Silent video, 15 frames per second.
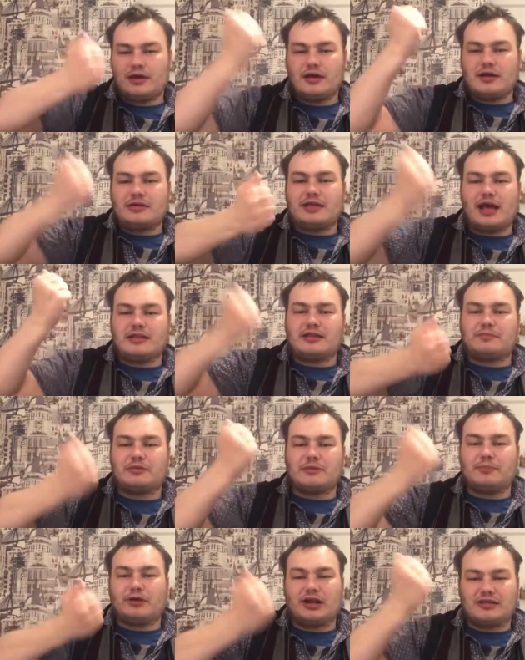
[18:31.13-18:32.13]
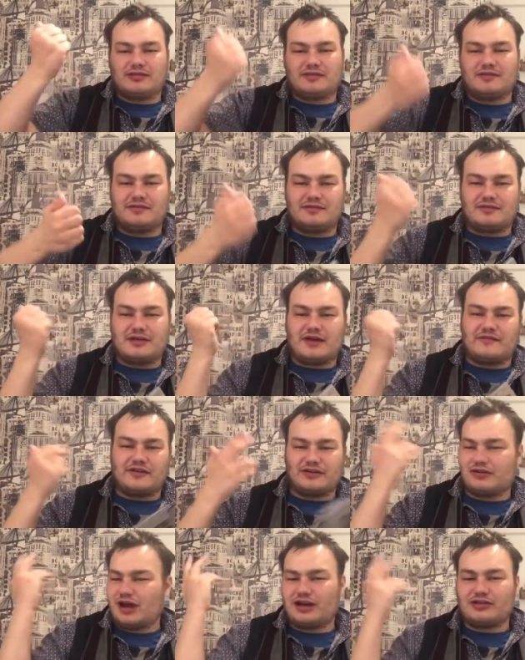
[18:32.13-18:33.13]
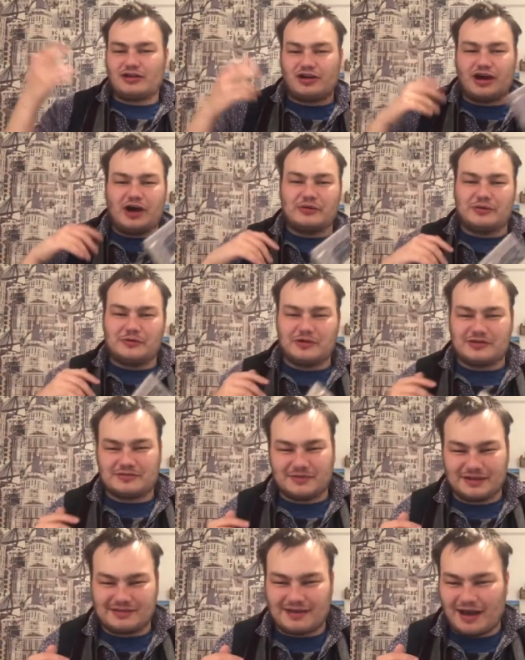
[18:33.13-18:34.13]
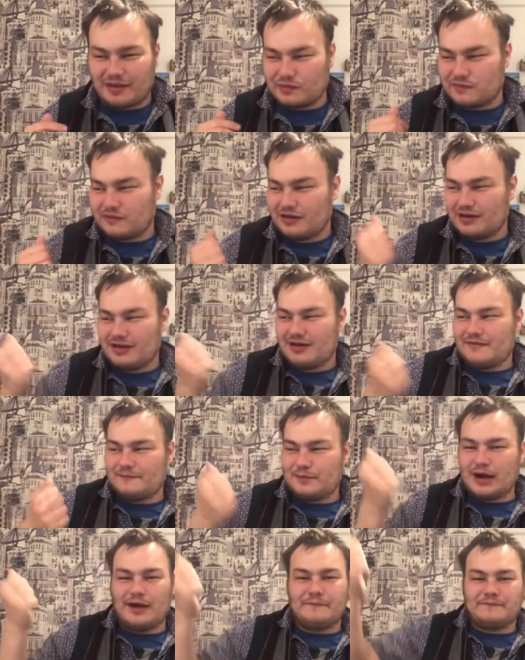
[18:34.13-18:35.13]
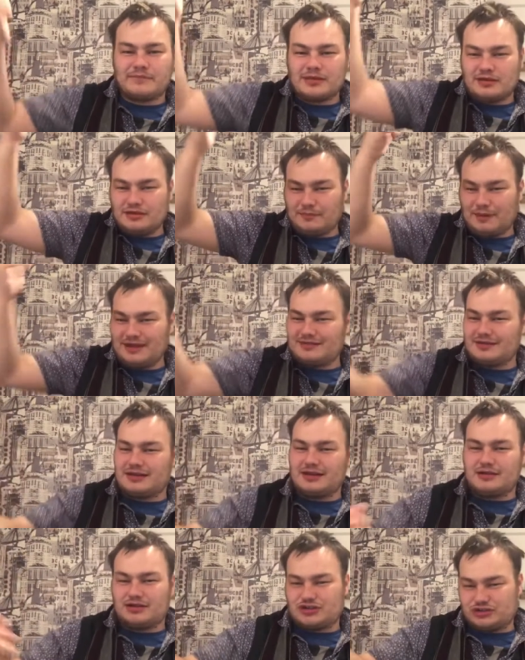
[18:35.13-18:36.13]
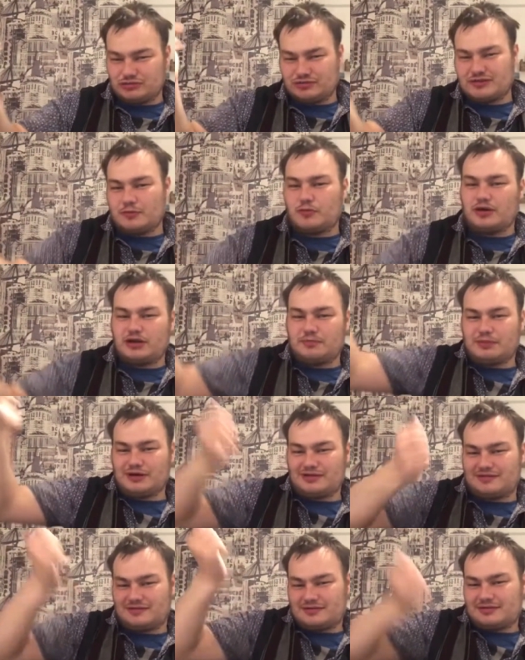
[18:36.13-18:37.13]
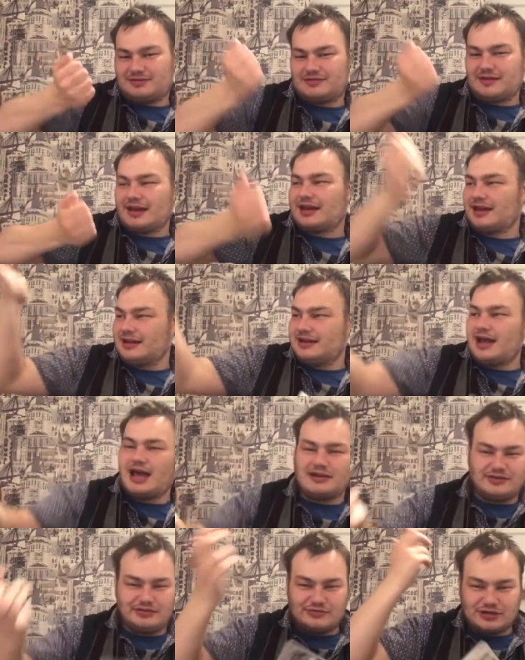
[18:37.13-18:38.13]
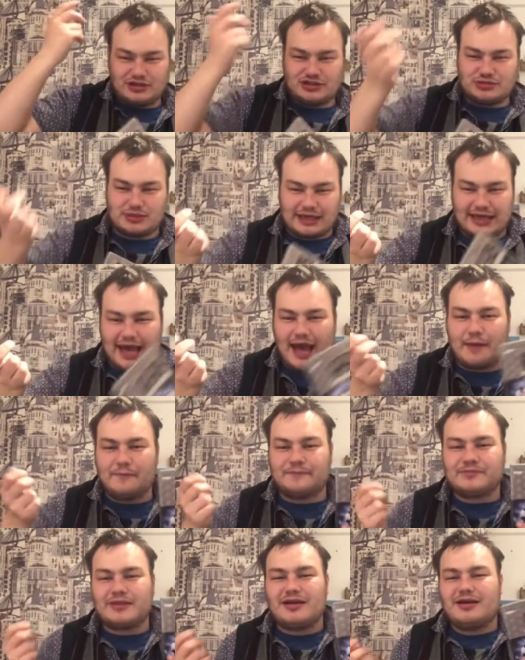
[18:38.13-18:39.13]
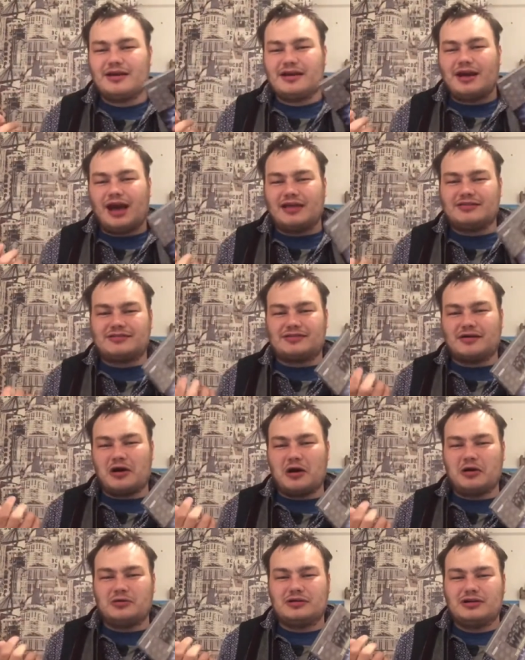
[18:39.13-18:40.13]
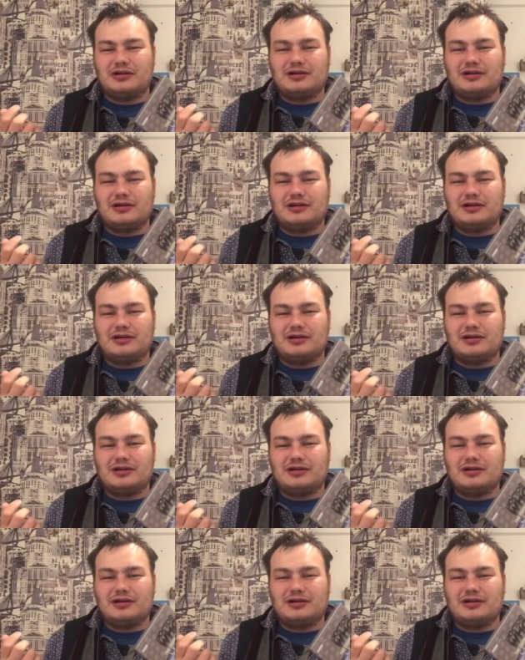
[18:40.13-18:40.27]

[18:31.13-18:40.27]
then the bullets and stuff, I don't know how it works myself, but you basically shoot someone, you put a stick in, and then you can shoot again. And so